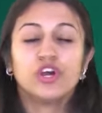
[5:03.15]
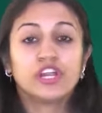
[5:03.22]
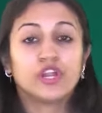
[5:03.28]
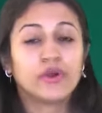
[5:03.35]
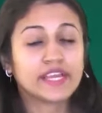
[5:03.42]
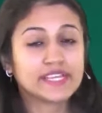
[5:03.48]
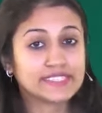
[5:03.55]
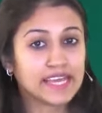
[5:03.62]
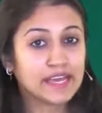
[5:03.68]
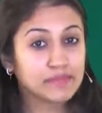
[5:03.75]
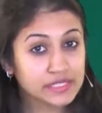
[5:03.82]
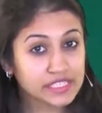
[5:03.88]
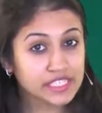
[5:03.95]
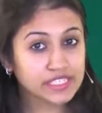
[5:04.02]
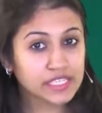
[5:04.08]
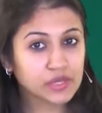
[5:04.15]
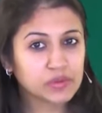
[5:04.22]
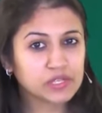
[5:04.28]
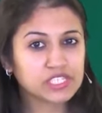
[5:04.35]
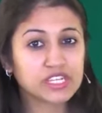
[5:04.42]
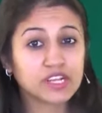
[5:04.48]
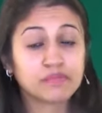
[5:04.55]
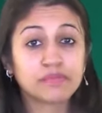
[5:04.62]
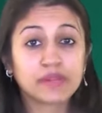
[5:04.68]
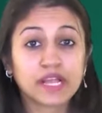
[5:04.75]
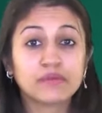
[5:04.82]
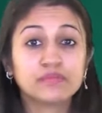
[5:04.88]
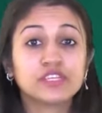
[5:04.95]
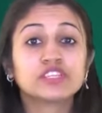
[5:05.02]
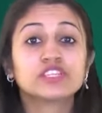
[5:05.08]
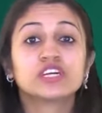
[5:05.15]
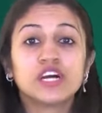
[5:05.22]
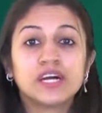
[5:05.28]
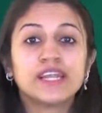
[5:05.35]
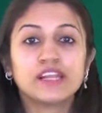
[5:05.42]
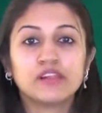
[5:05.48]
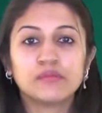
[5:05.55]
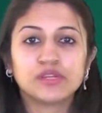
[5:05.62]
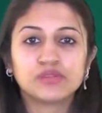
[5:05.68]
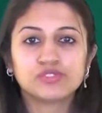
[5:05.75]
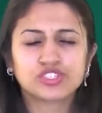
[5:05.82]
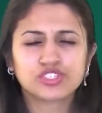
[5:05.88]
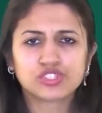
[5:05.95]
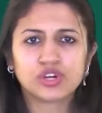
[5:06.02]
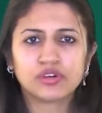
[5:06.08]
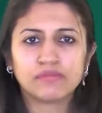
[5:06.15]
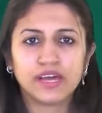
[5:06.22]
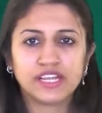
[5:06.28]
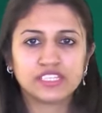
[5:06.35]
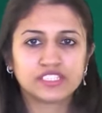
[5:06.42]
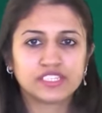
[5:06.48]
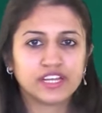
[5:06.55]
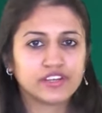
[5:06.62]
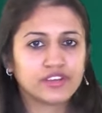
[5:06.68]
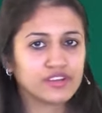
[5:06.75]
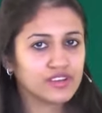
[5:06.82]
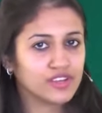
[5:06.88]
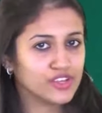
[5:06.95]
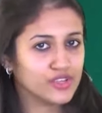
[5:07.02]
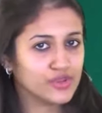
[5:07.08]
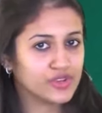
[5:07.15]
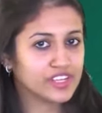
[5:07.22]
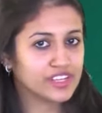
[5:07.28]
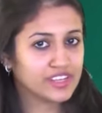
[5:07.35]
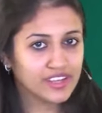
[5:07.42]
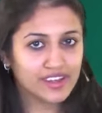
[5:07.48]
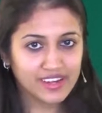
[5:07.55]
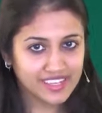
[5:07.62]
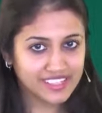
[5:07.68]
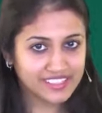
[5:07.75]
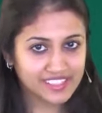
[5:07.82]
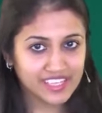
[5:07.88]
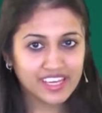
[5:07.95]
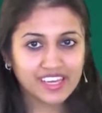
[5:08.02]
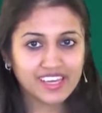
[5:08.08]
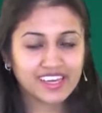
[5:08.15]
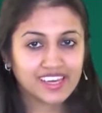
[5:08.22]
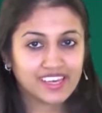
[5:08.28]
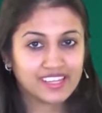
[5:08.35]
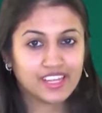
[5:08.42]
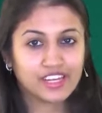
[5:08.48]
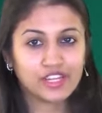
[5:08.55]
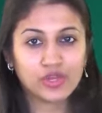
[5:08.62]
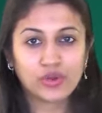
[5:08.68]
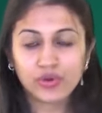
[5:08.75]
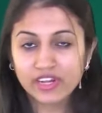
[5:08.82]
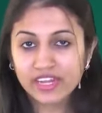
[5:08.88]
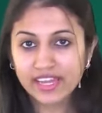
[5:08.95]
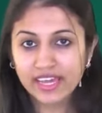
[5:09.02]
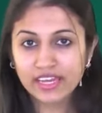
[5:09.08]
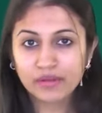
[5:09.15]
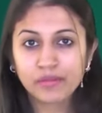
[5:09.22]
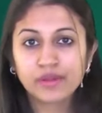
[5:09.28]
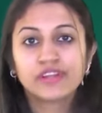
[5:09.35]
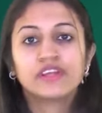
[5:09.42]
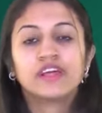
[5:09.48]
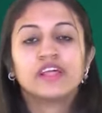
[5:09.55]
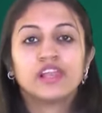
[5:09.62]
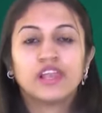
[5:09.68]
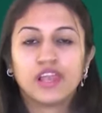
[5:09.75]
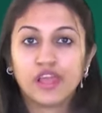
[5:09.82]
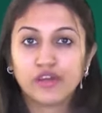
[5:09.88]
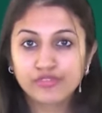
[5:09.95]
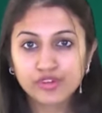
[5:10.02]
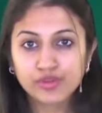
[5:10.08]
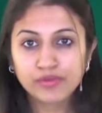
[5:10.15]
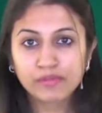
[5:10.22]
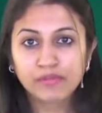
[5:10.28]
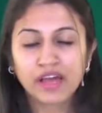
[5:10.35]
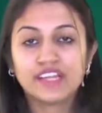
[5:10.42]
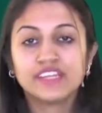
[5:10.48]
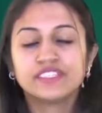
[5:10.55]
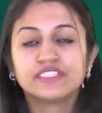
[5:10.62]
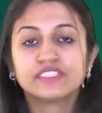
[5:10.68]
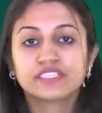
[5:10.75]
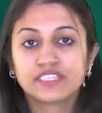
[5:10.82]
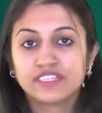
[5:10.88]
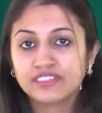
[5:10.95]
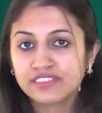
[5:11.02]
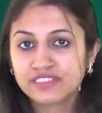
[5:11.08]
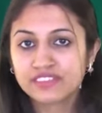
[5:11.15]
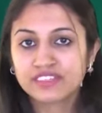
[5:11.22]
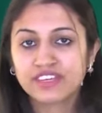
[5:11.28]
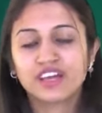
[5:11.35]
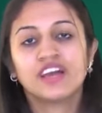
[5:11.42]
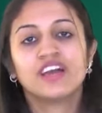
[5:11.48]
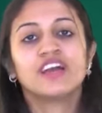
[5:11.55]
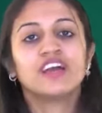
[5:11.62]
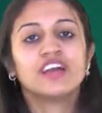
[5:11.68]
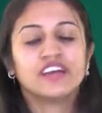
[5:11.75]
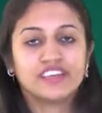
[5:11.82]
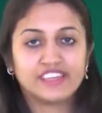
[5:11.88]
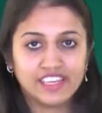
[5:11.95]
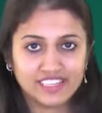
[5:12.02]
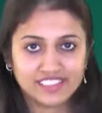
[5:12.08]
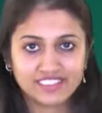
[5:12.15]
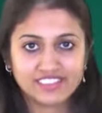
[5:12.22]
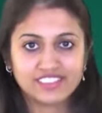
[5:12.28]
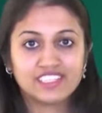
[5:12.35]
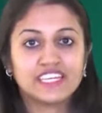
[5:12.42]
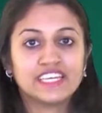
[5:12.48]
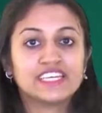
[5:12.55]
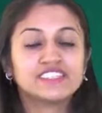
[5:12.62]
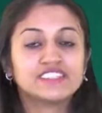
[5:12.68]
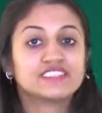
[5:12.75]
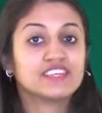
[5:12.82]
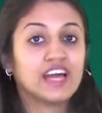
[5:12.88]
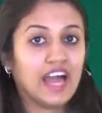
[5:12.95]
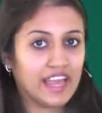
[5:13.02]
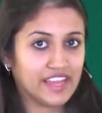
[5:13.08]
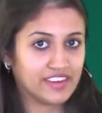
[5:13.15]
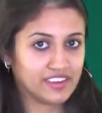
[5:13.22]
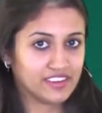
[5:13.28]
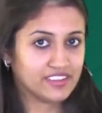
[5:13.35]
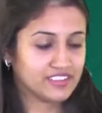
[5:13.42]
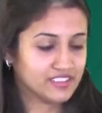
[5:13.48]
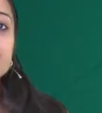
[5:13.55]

Now examine this equation and pick up the third element which is not balanced. And you can clearly see that the only element left to be balanced is, yes, it's iron.